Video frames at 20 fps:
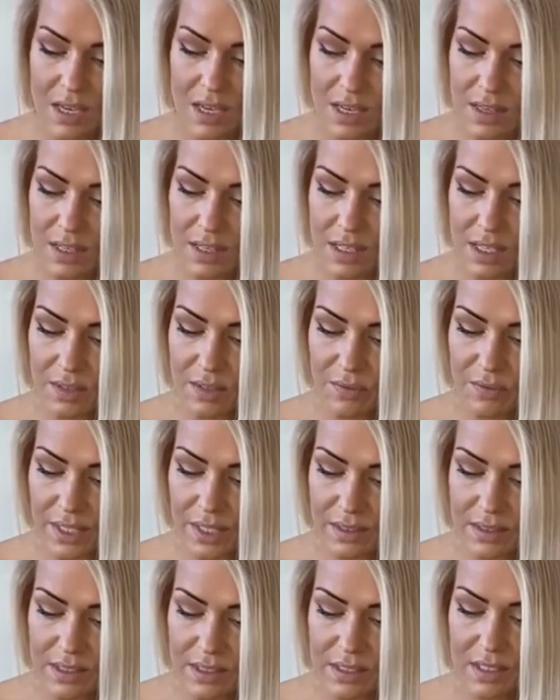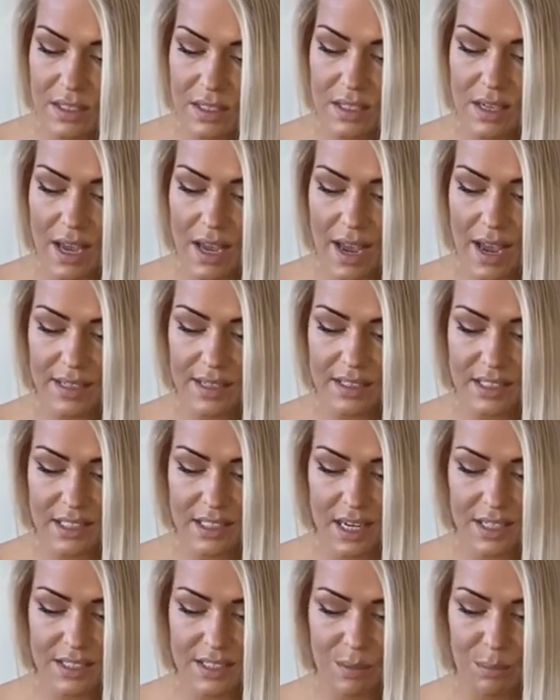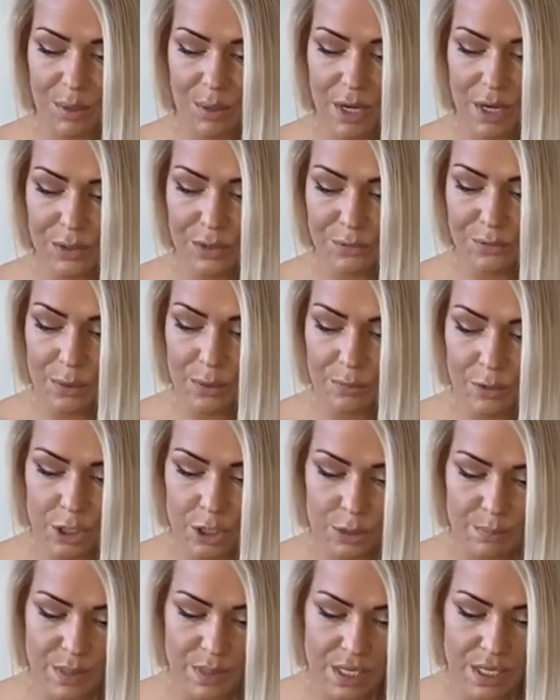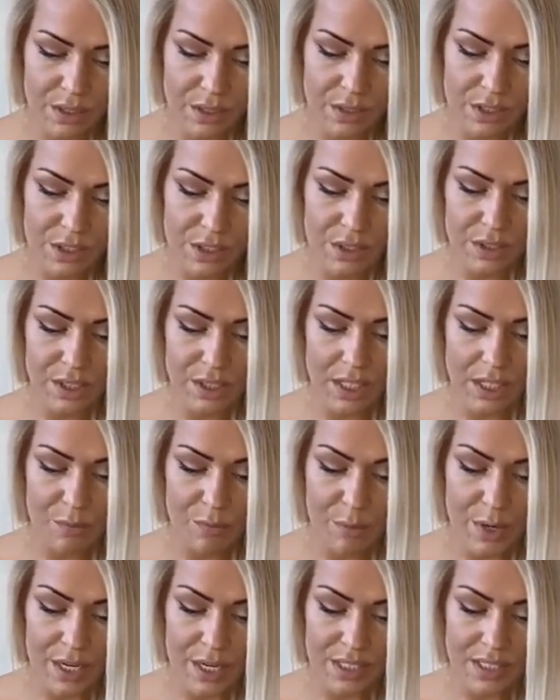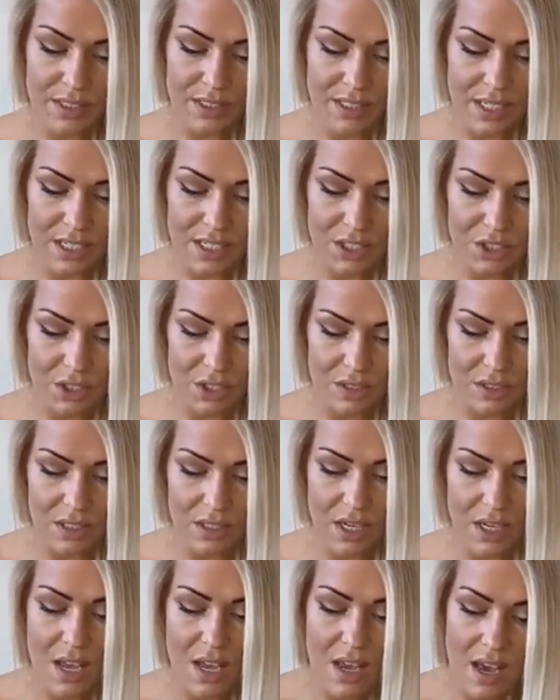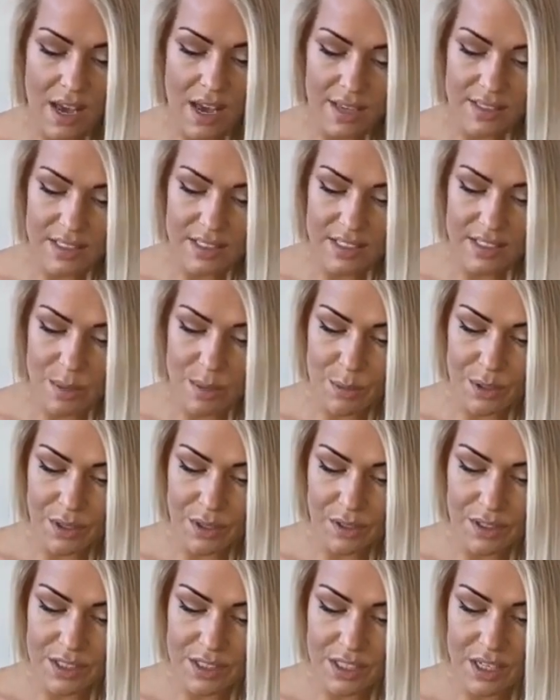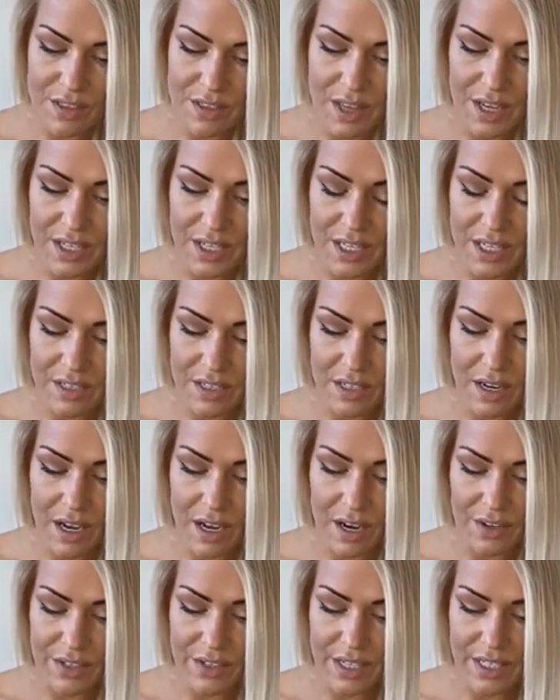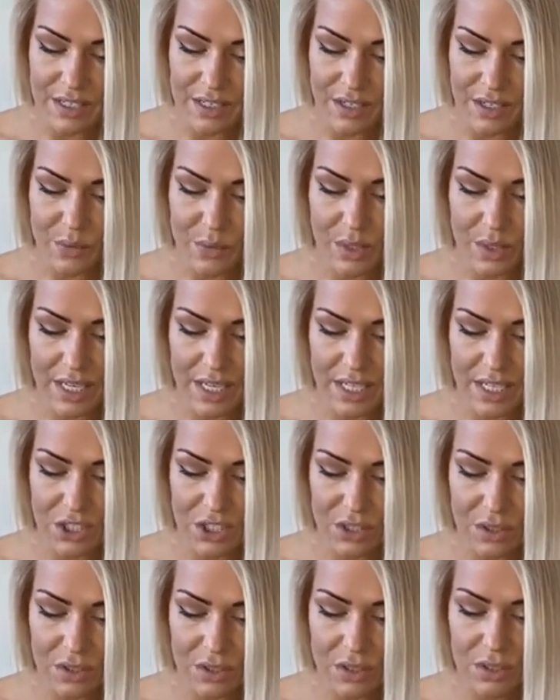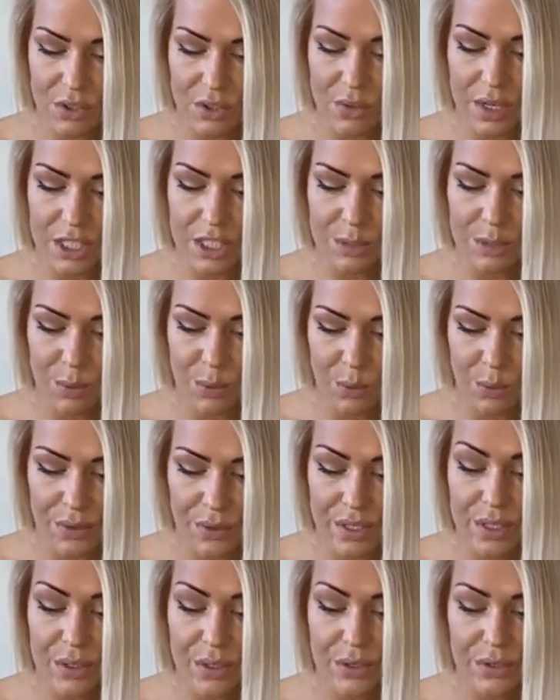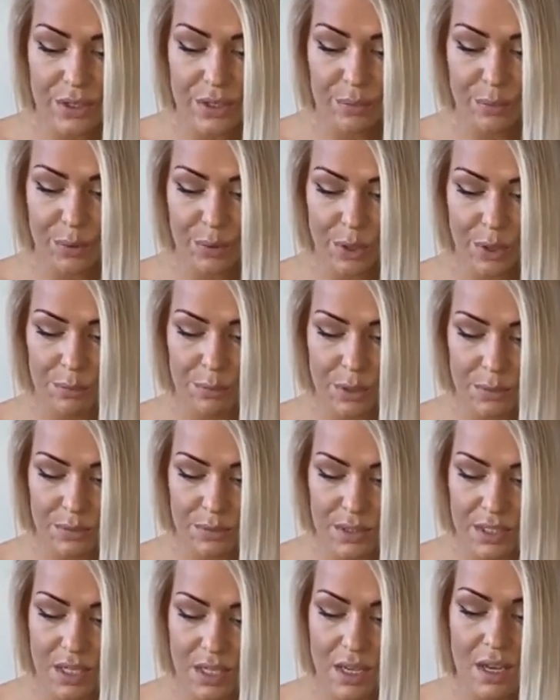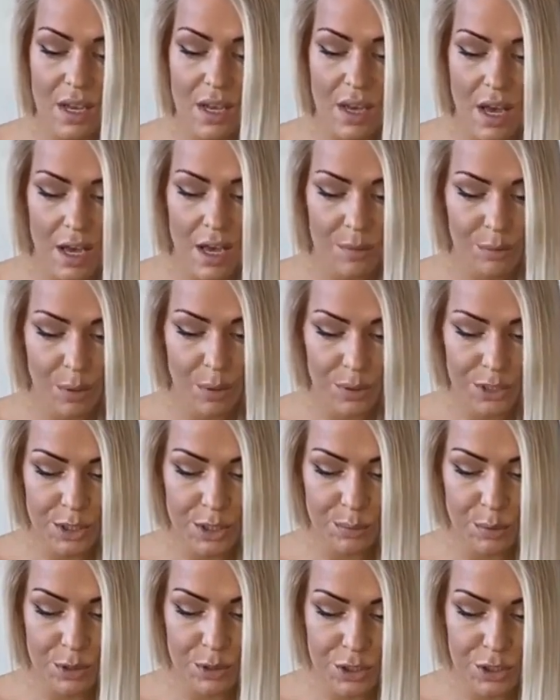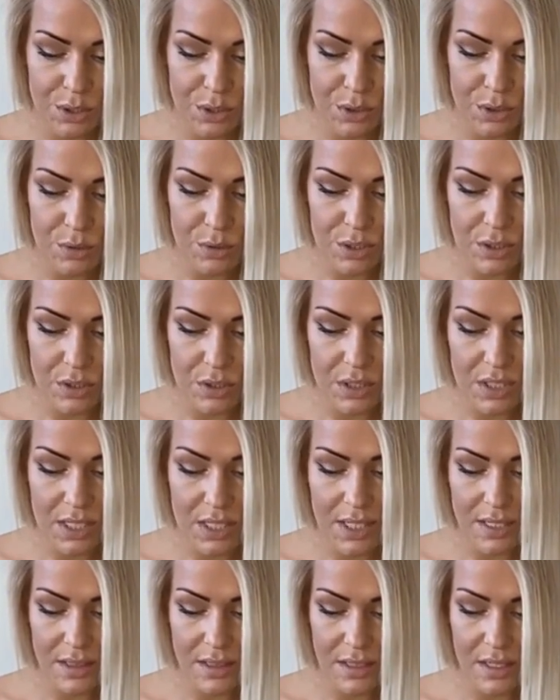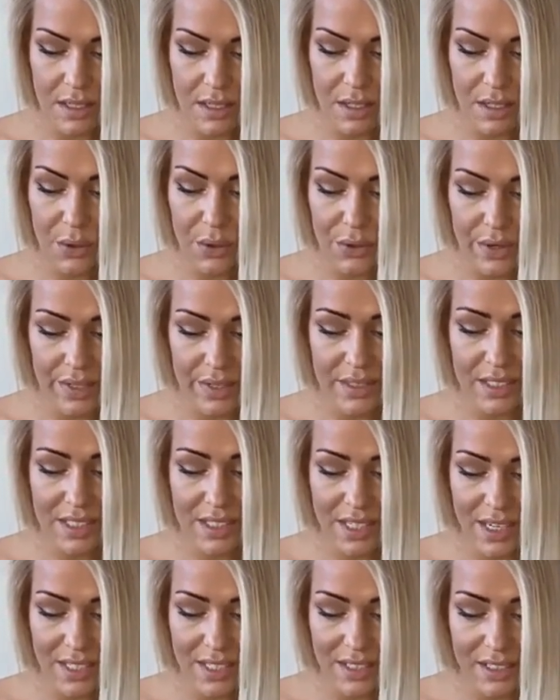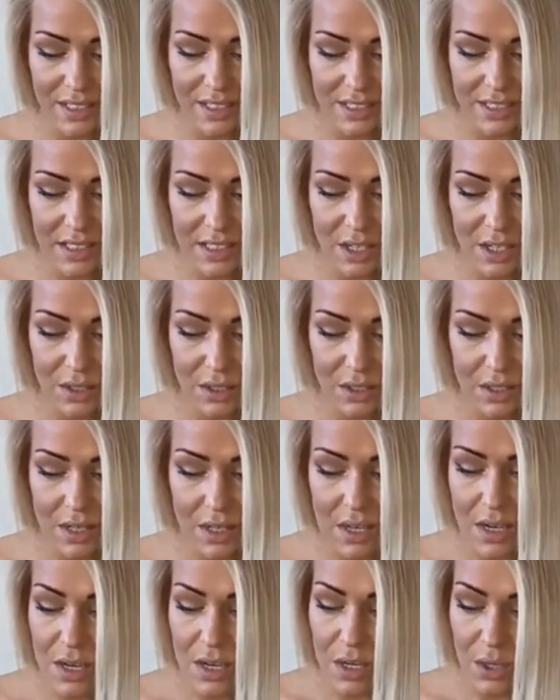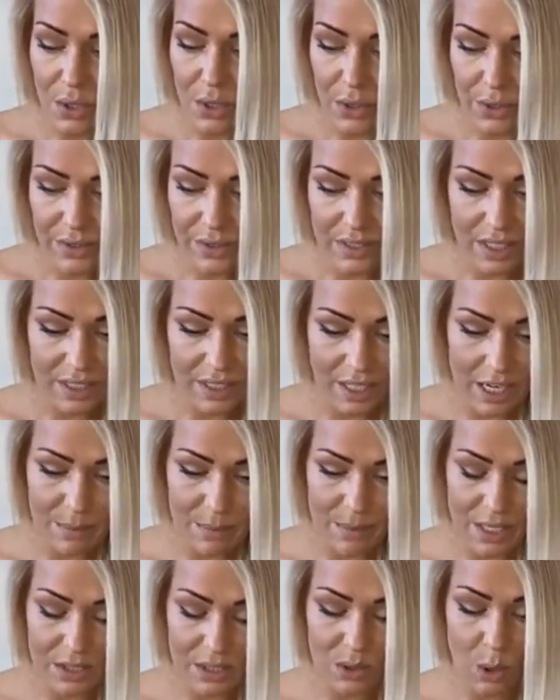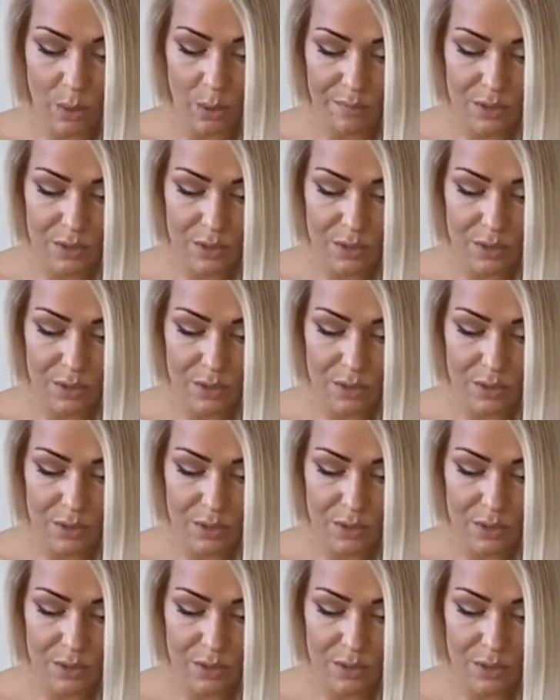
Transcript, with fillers: The event acts as a platform for speakers to give presentations and seminars that in, are in relation to exploring current problems and possible solutions in the current Zeitgeist, current climate of